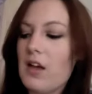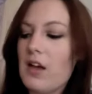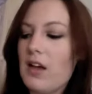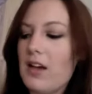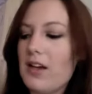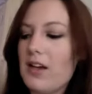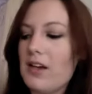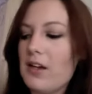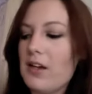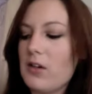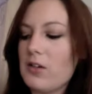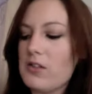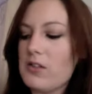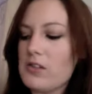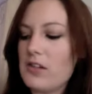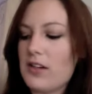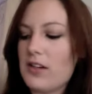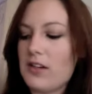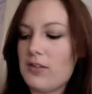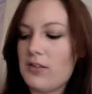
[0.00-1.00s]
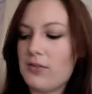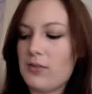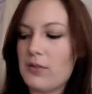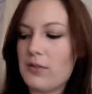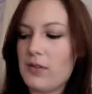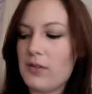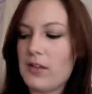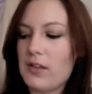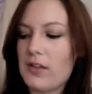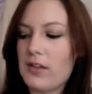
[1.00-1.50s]
I also have,
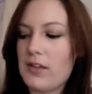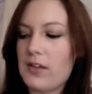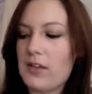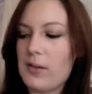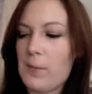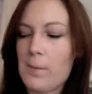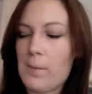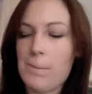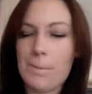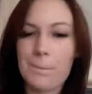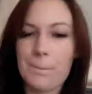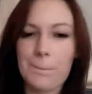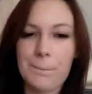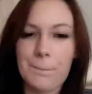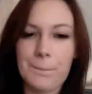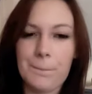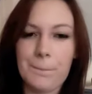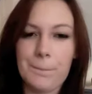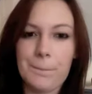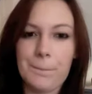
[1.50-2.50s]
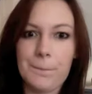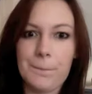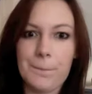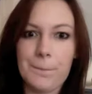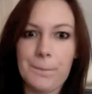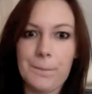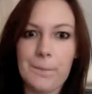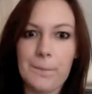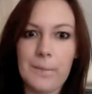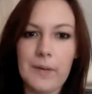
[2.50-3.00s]
um,
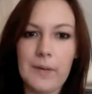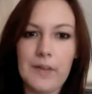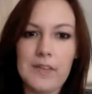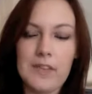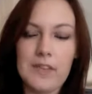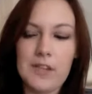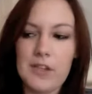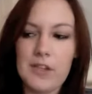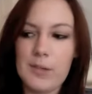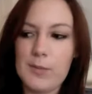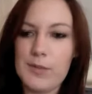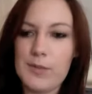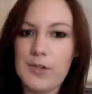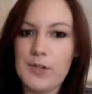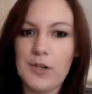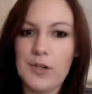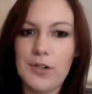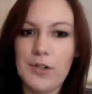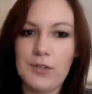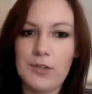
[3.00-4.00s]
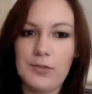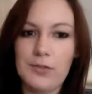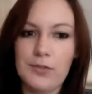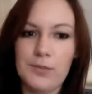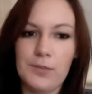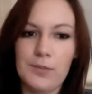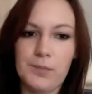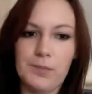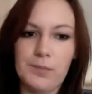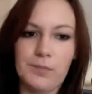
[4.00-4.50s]
in terms of,
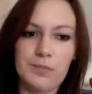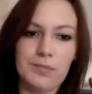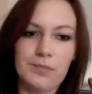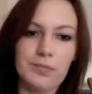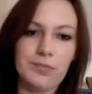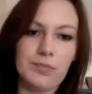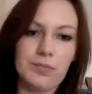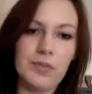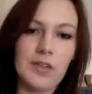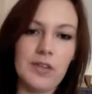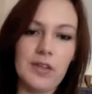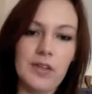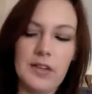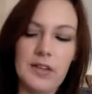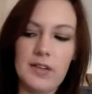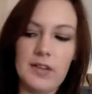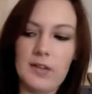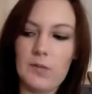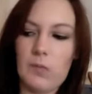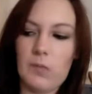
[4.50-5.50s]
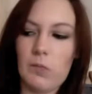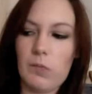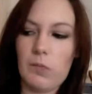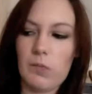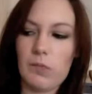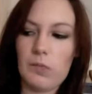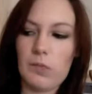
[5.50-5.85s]
um,